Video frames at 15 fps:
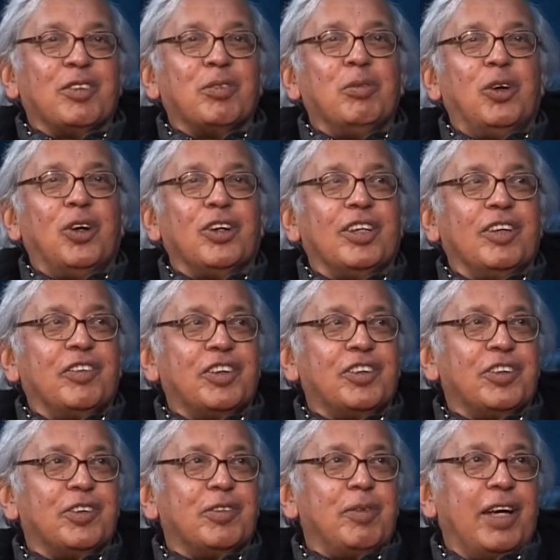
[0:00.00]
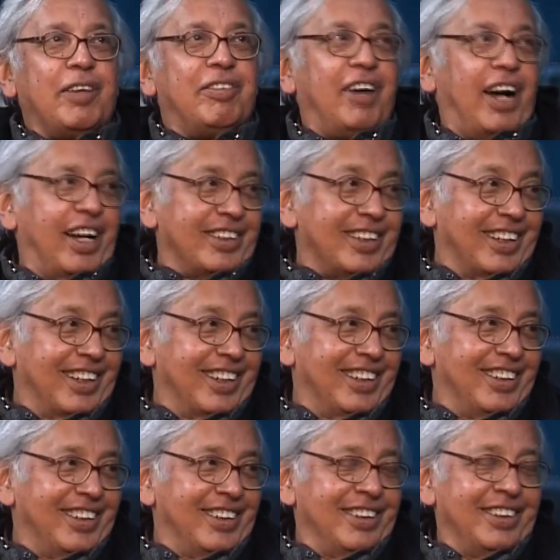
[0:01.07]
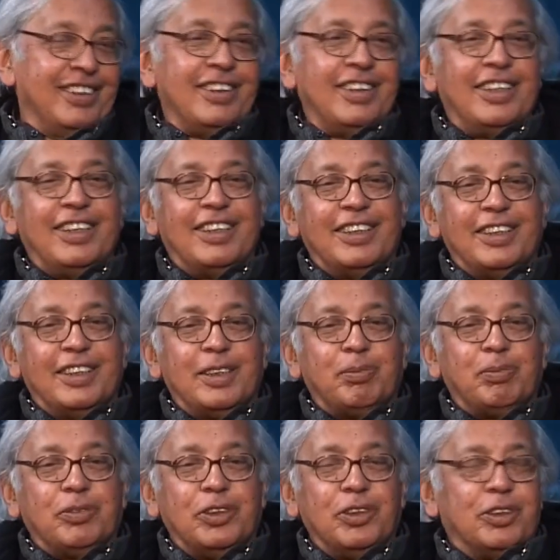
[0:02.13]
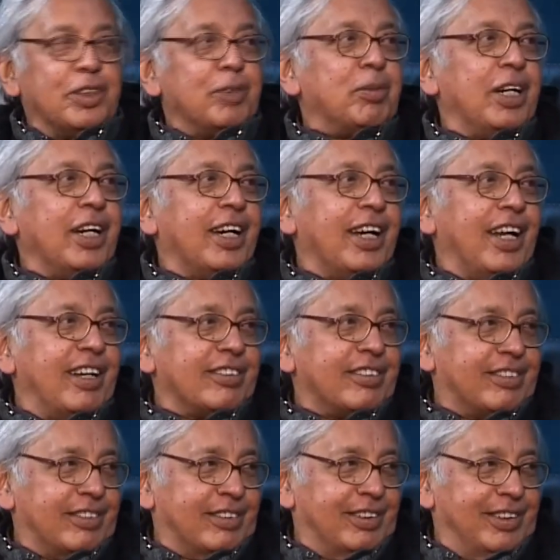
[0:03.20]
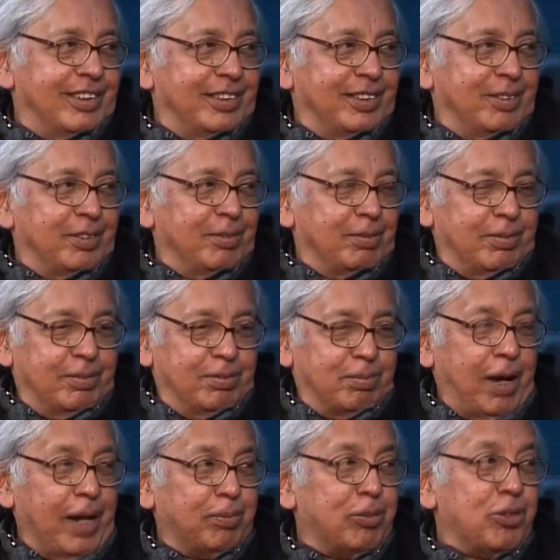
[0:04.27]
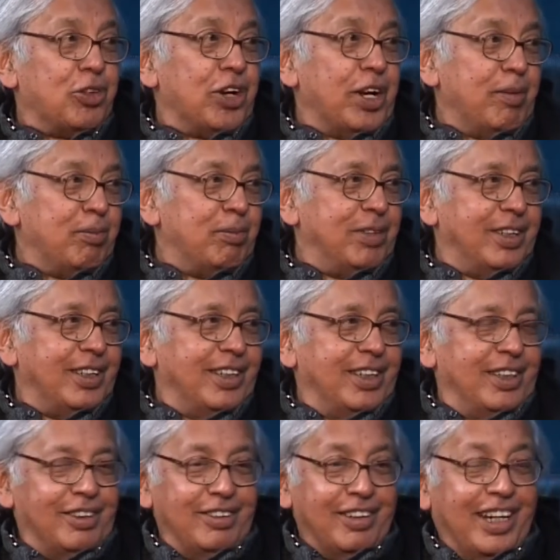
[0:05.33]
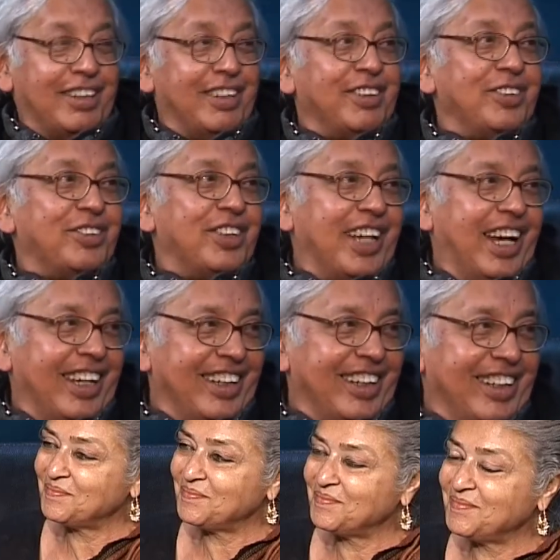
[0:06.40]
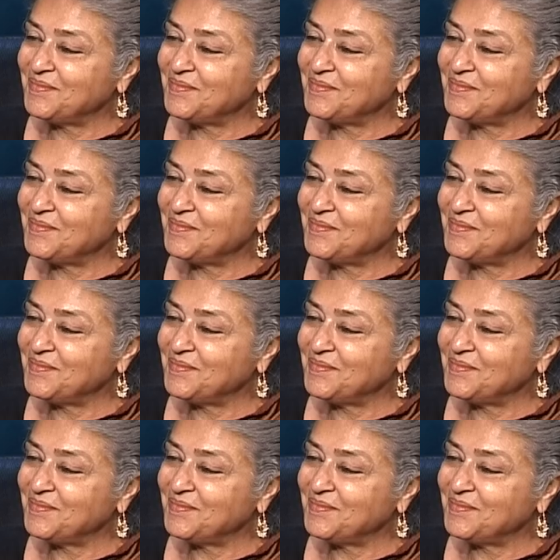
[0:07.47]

more the wish of my father, you know, the middle class pipe dream to get into the IAS.